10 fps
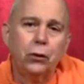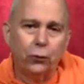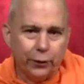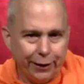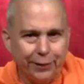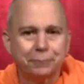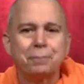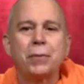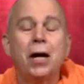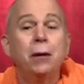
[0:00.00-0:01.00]
Okay,
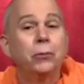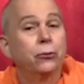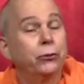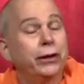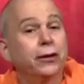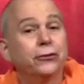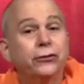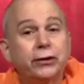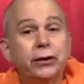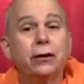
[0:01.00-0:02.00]
but we can
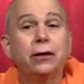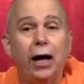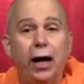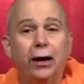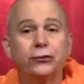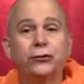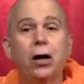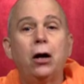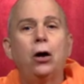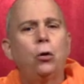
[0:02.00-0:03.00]
still
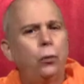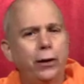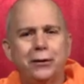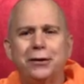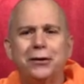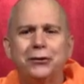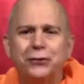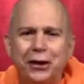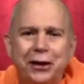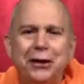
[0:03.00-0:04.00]
ask, where did
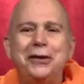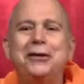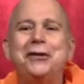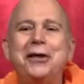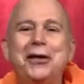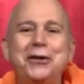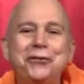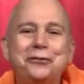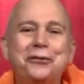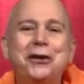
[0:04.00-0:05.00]
this
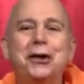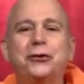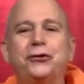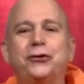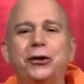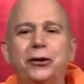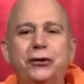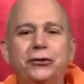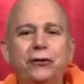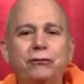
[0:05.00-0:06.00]
infinite
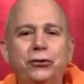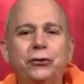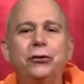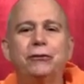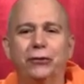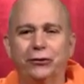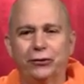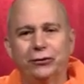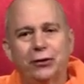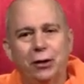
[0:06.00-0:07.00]
series of
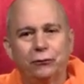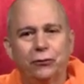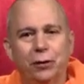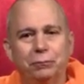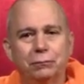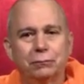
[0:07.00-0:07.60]
universes come from?